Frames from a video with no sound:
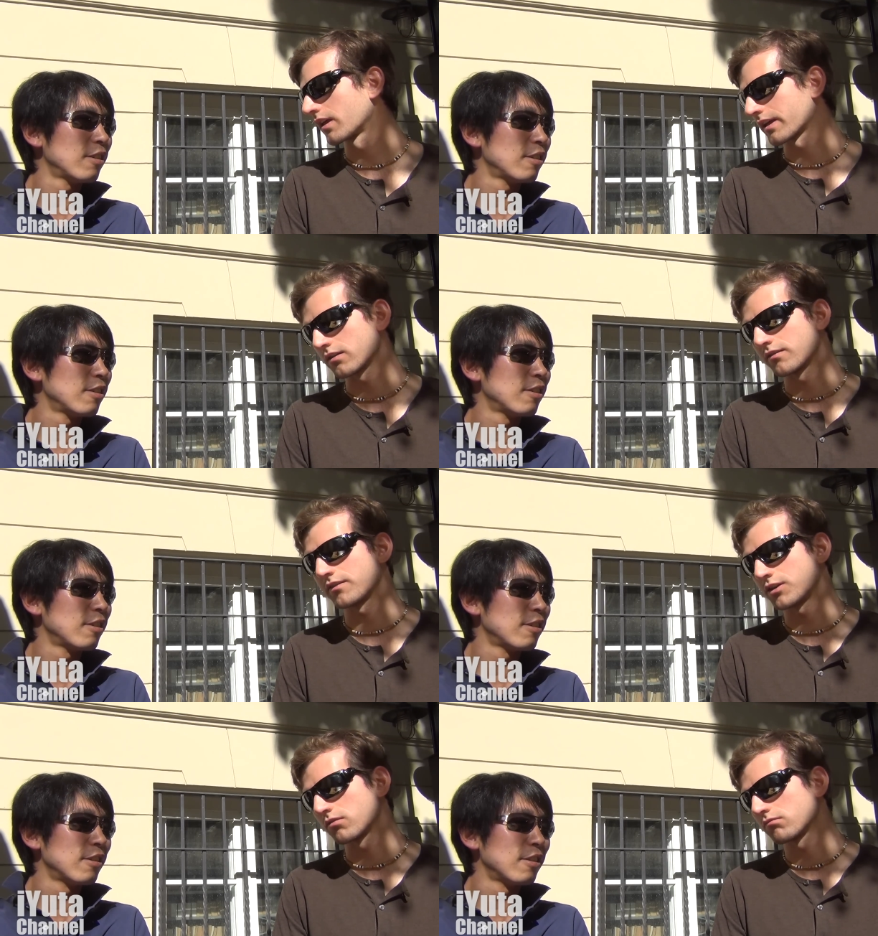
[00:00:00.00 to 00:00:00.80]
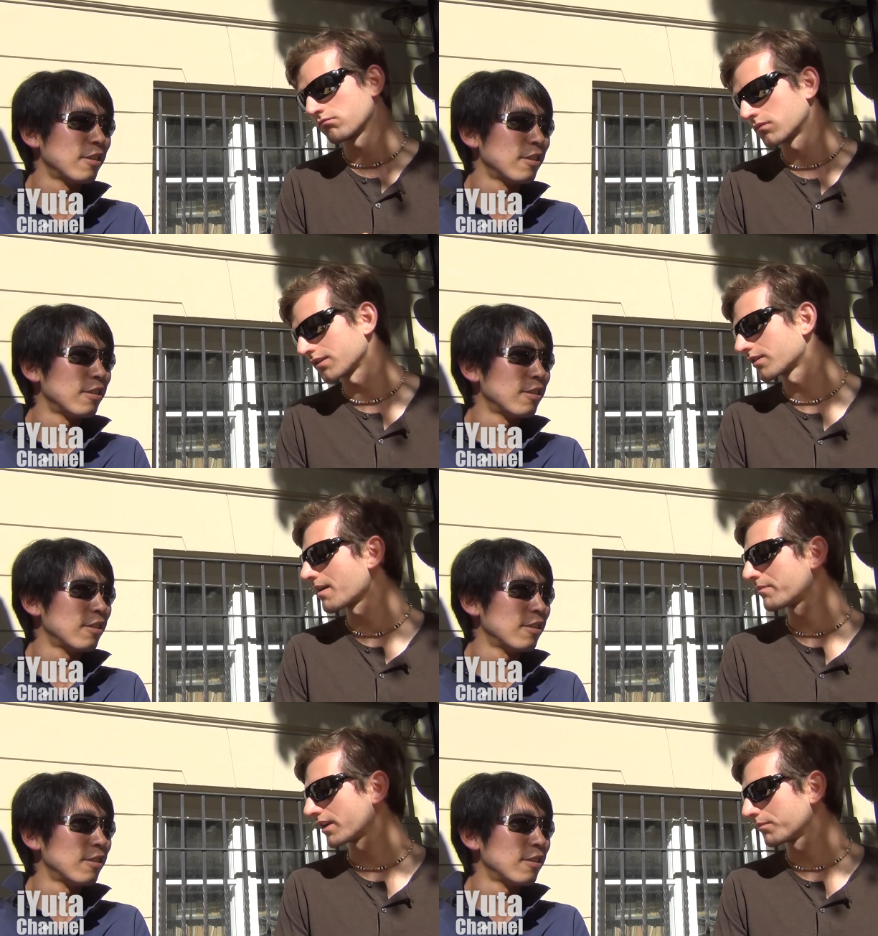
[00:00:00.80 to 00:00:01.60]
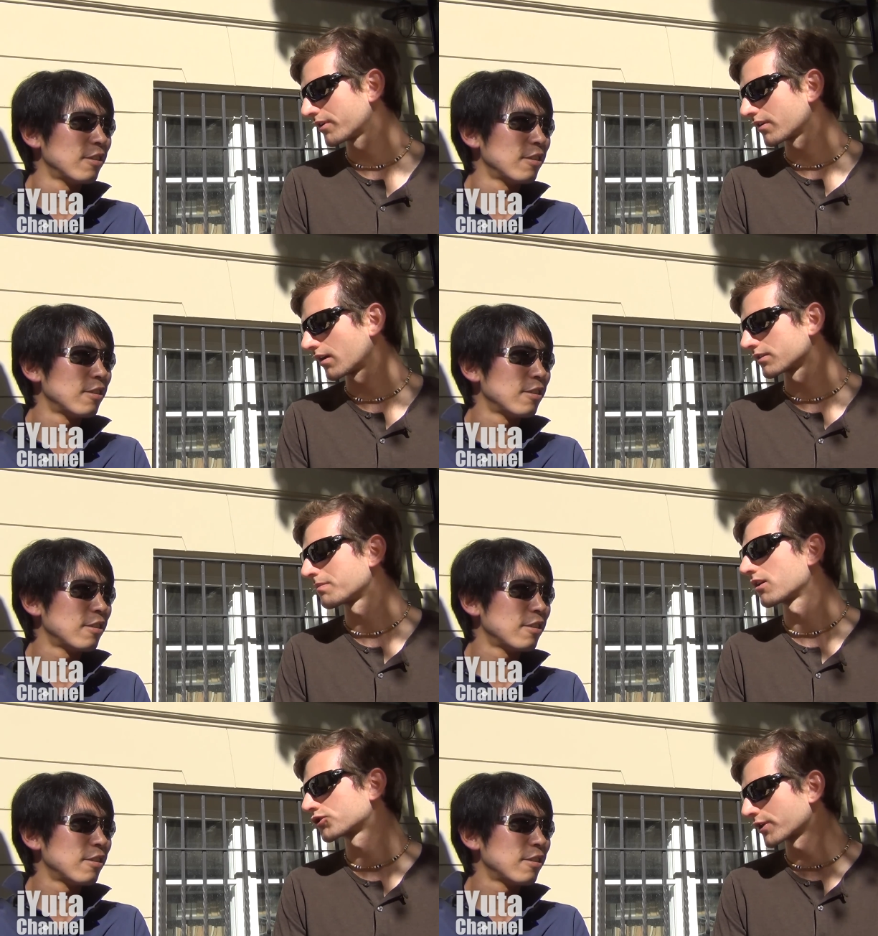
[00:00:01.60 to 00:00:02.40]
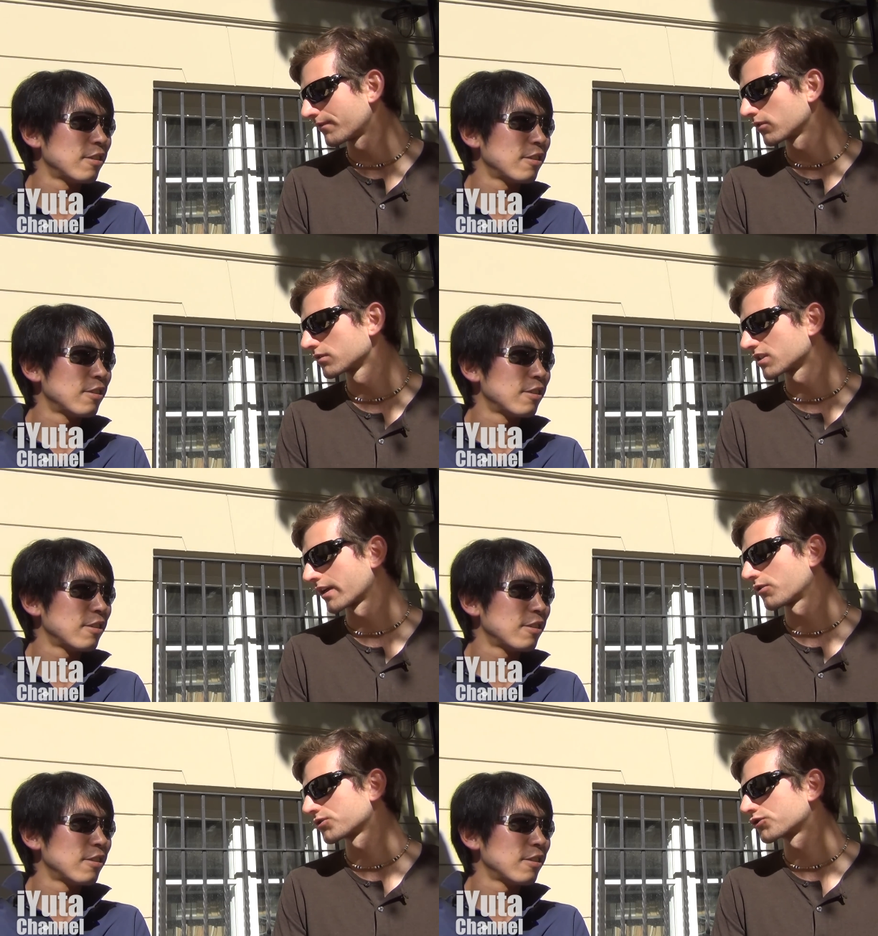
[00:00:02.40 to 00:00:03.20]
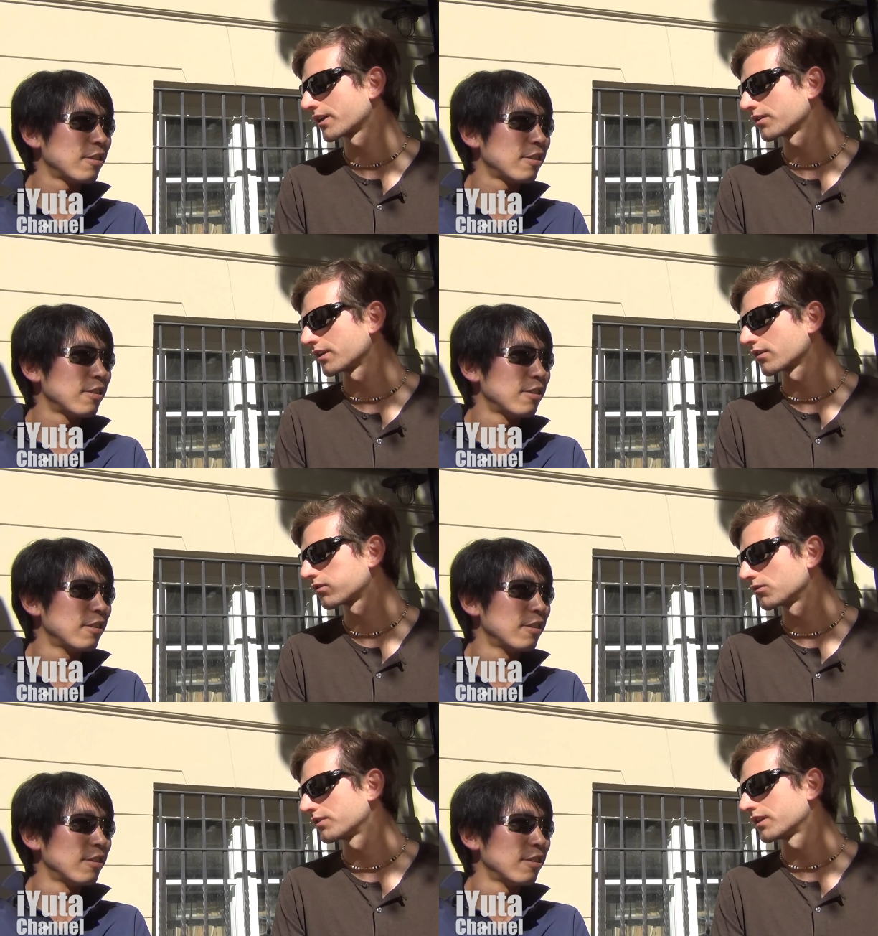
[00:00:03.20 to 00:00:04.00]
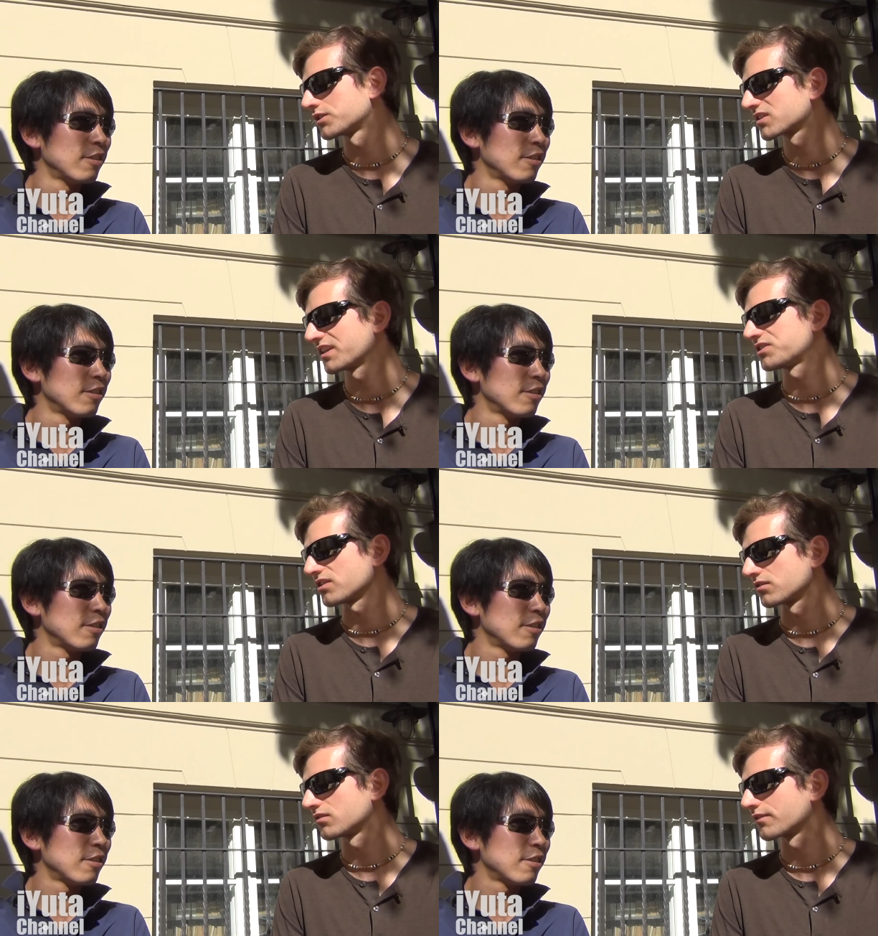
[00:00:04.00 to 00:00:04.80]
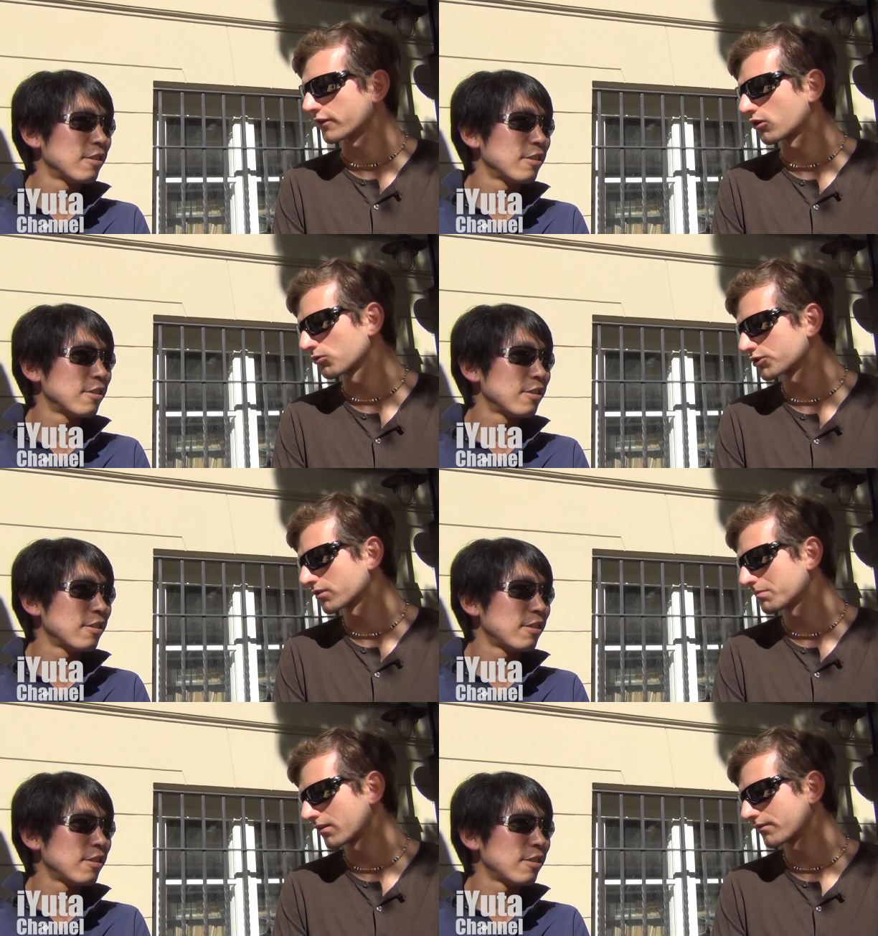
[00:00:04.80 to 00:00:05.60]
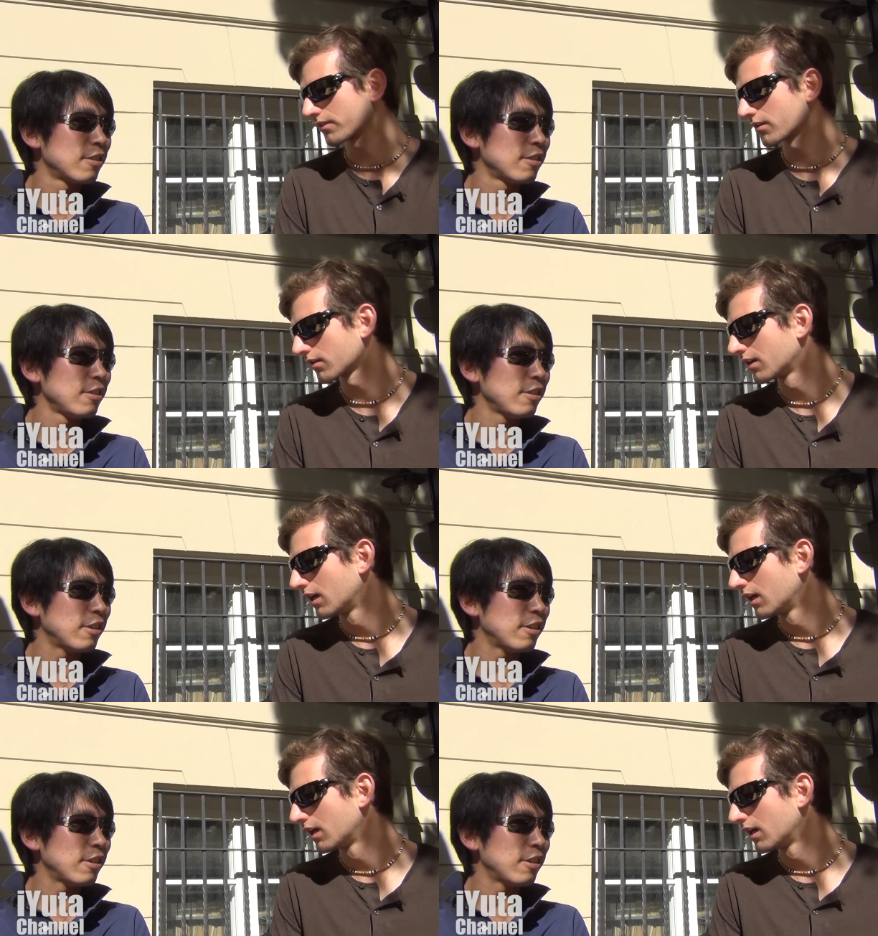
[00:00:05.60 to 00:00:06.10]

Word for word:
Speaker 1: Like, you know, not that many, but it's about travels, and I also try to include insights into different culture about everything.